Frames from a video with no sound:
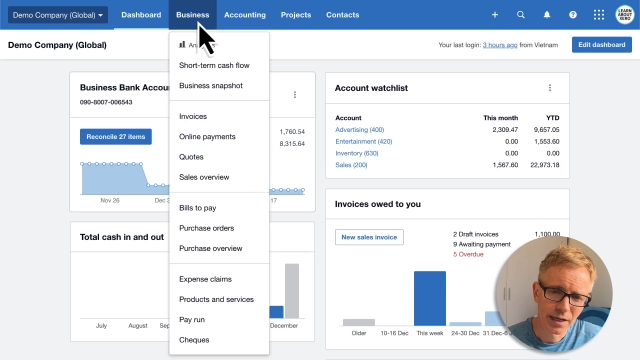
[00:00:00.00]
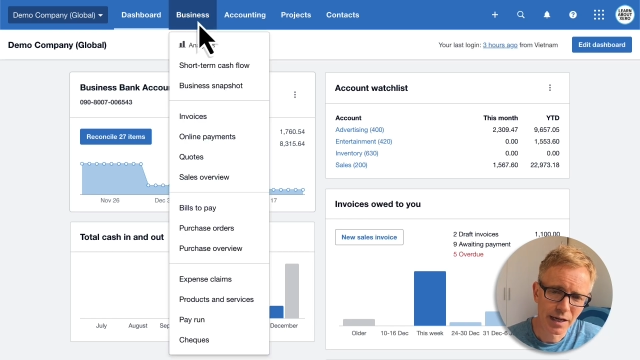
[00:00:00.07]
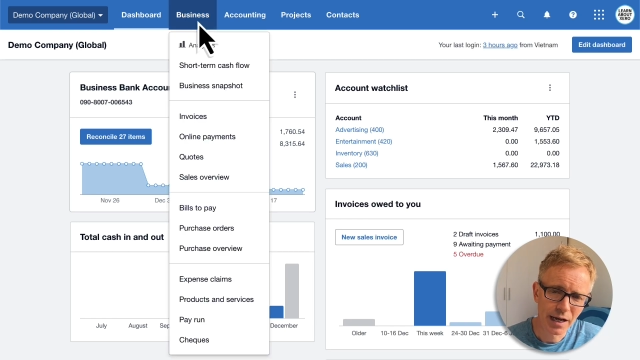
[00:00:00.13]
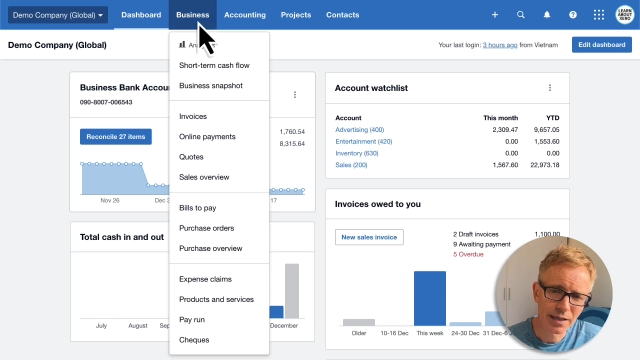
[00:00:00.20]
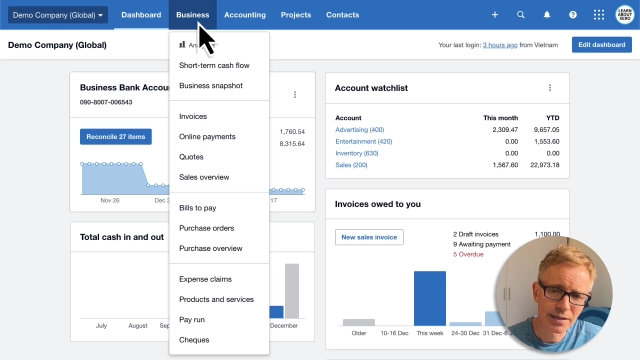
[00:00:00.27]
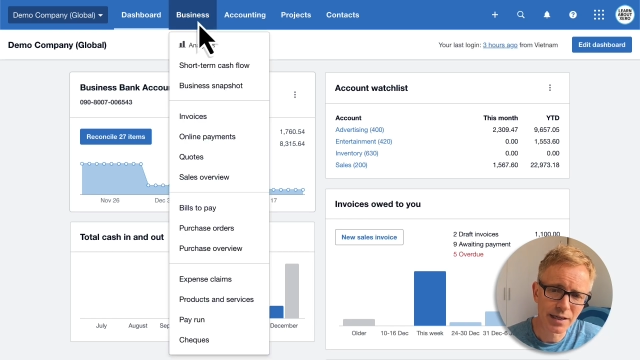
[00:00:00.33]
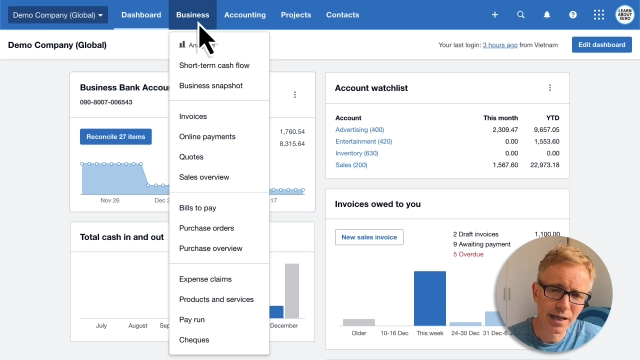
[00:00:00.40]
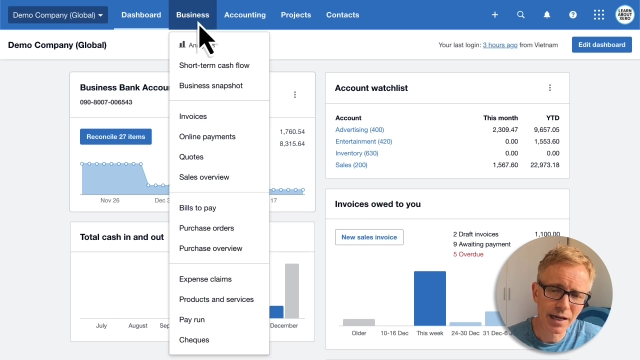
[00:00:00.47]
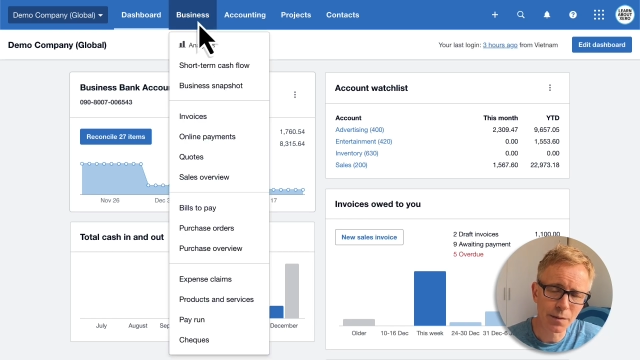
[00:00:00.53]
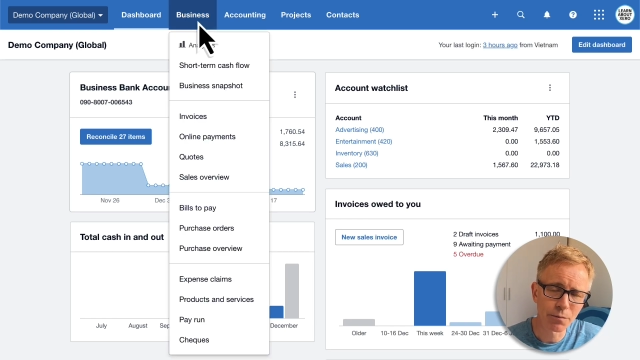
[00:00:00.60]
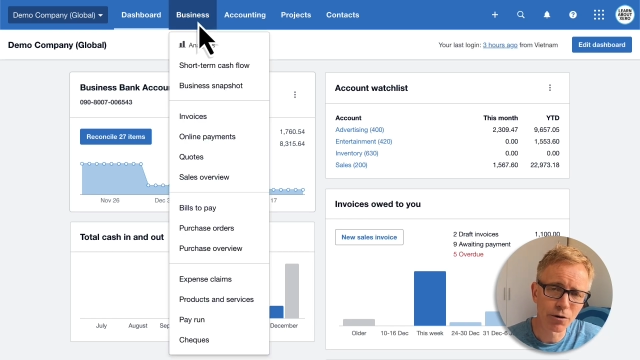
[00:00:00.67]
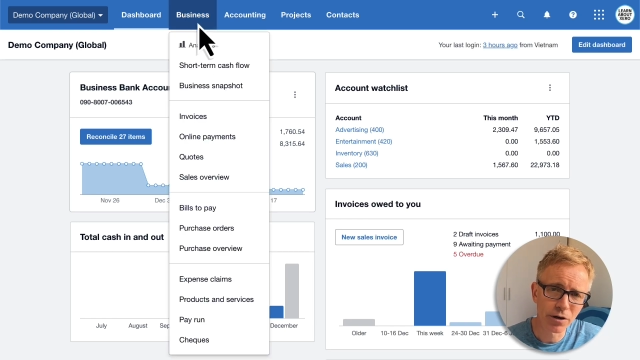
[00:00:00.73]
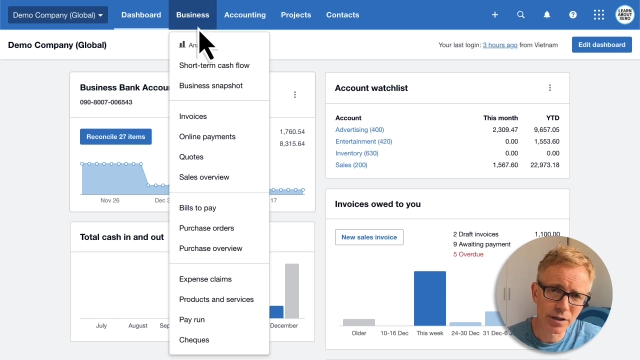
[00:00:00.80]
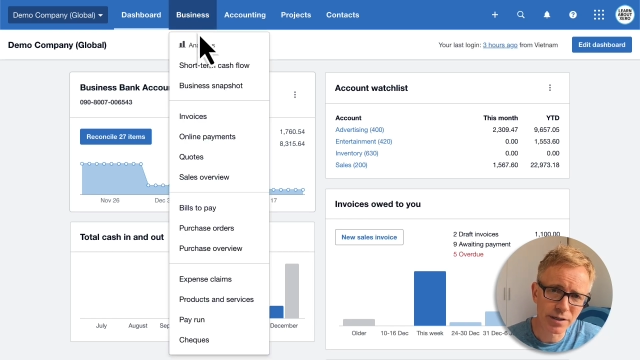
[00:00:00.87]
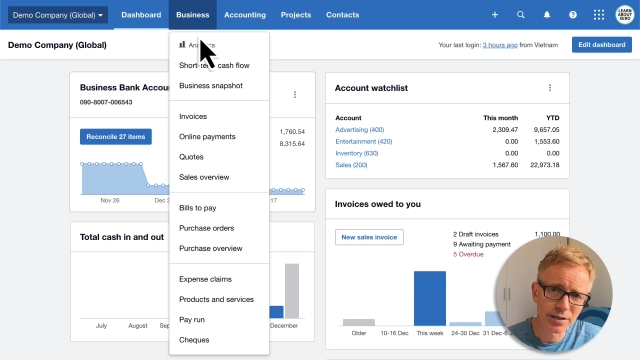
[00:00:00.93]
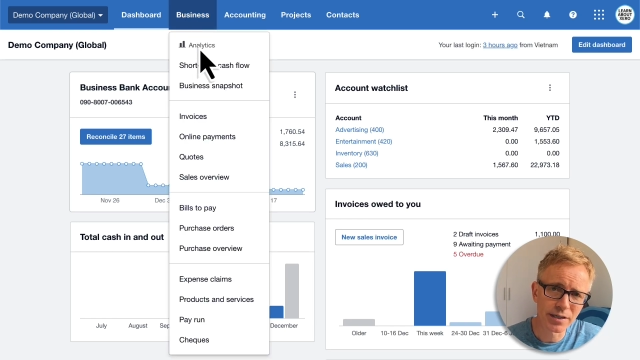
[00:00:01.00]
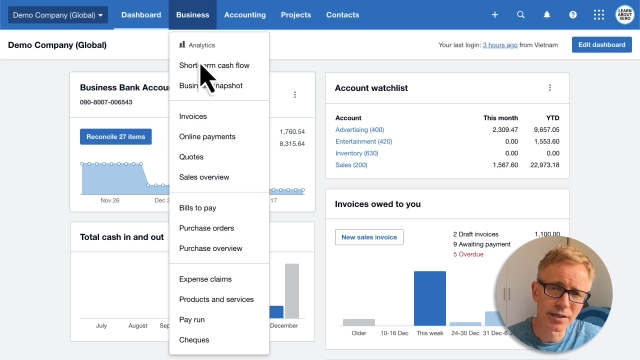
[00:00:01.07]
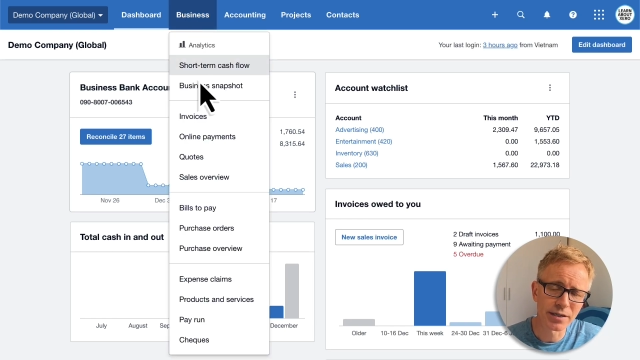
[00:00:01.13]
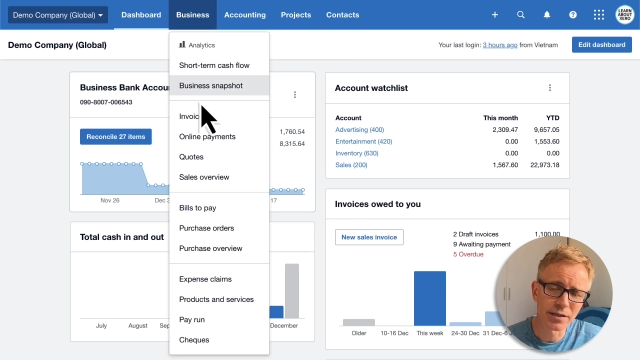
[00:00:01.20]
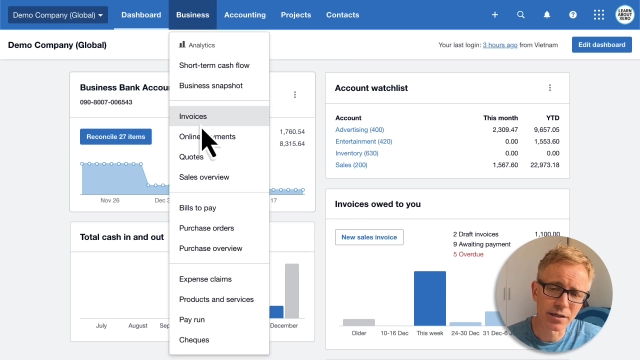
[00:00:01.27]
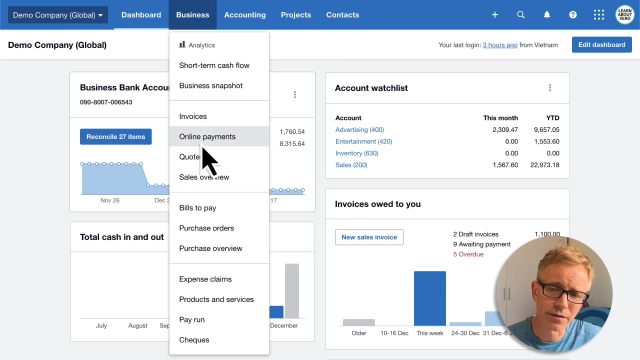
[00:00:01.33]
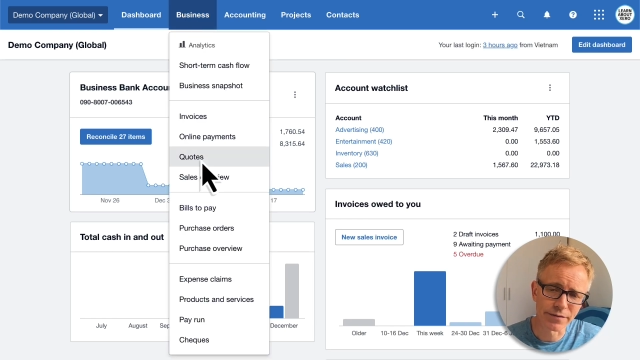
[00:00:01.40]
and select products
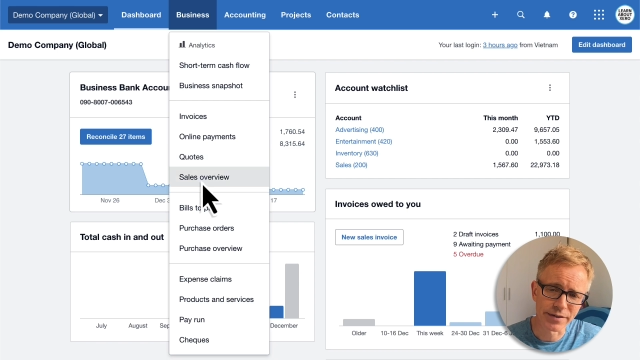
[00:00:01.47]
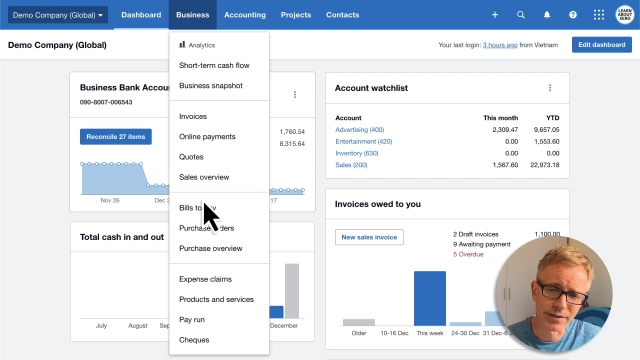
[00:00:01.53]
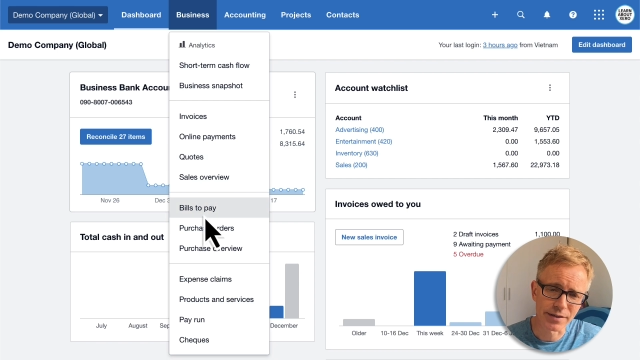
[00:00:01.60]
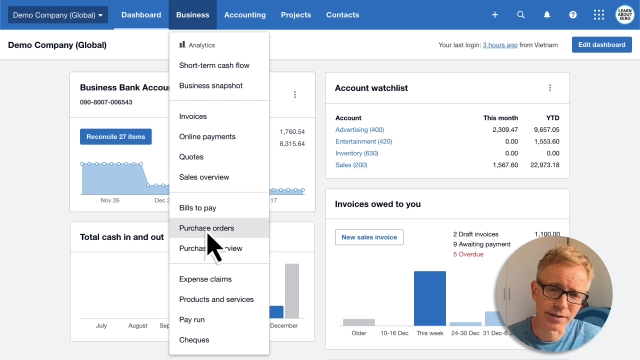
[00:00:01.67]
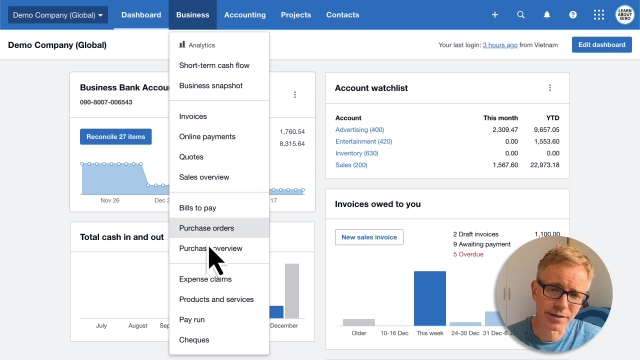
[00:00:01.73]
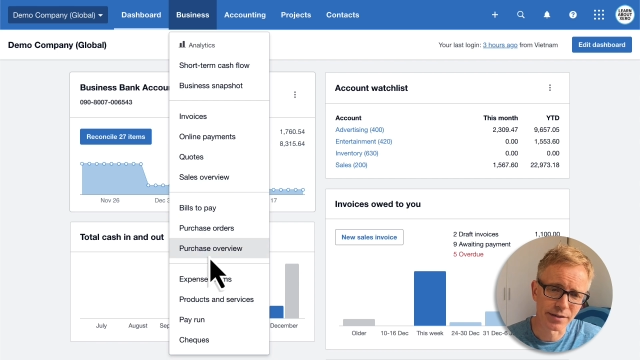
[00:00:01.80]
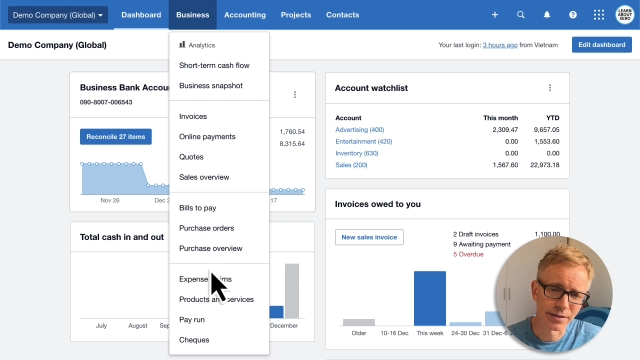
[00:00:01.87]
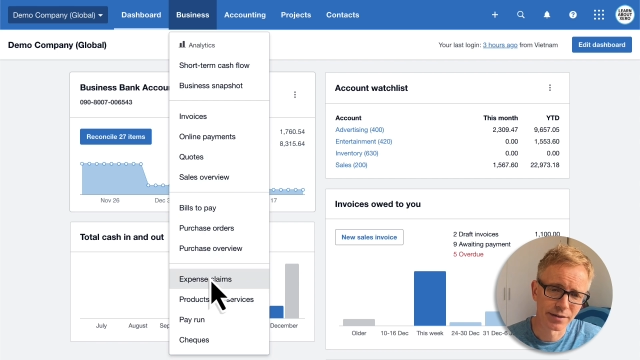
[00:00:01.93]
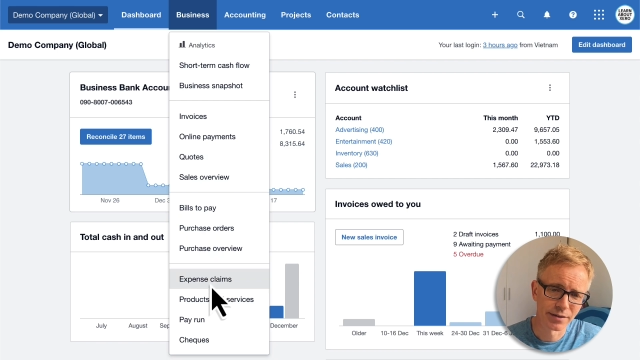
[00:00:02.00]
and services.